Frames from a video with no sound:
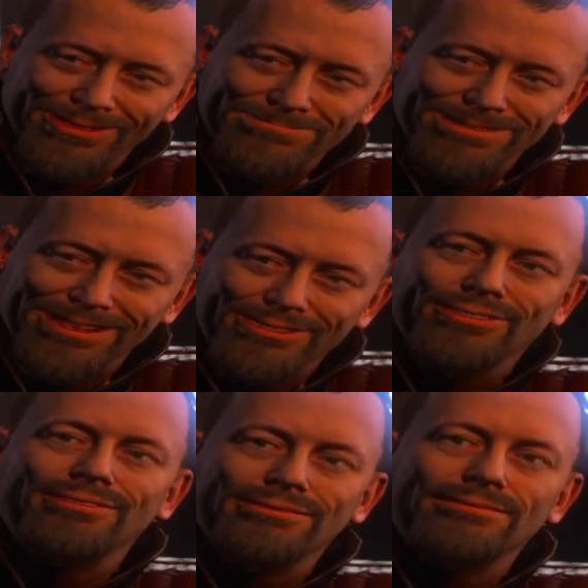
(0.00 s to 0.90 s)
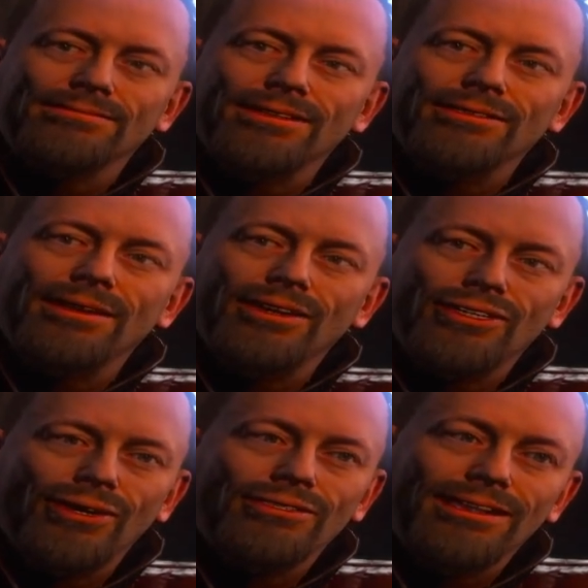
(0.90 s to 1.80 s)
This will contain the 2
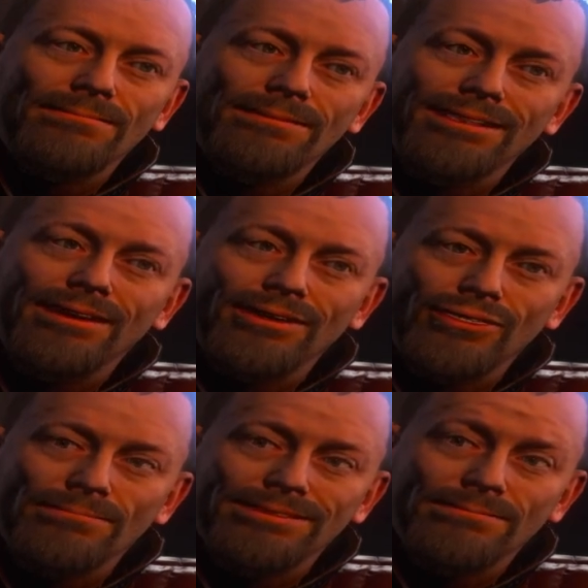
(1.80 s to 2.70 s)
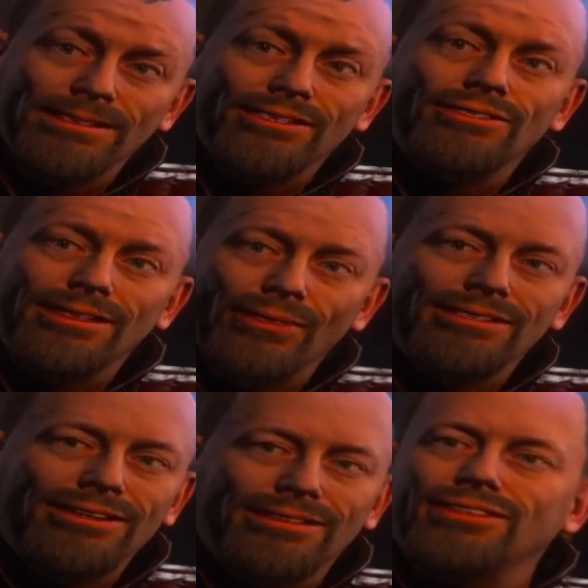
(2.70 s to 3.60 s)
men we saw in the big game showcase,
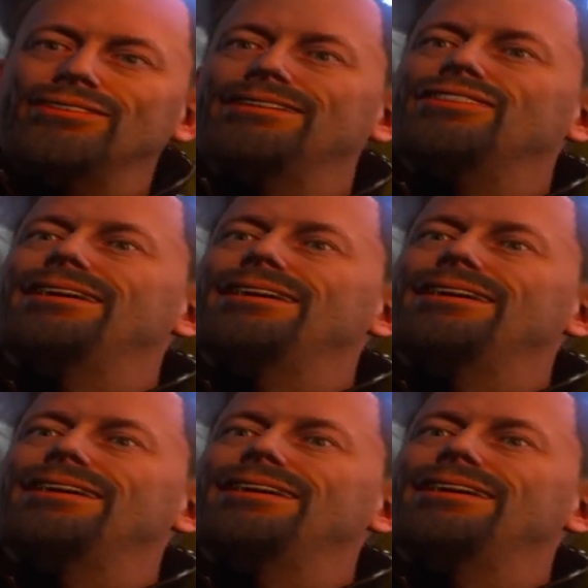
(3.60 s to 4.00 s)
as well as Sir